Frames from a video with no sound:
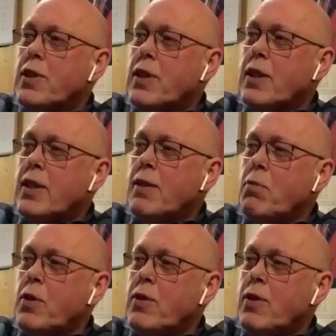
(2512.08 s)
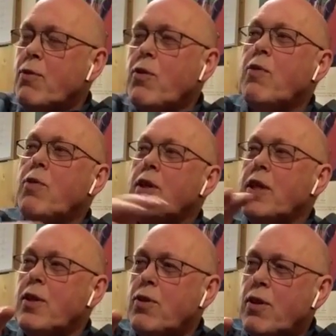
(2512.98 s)
agree, but uh, we we
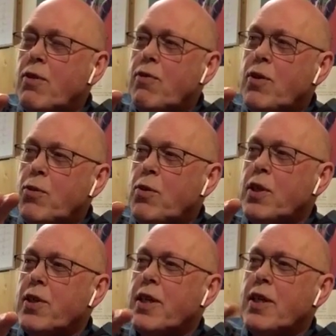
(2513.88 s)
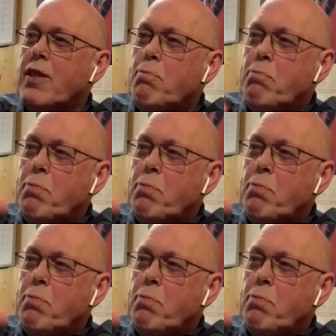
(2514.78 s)
did we do agree a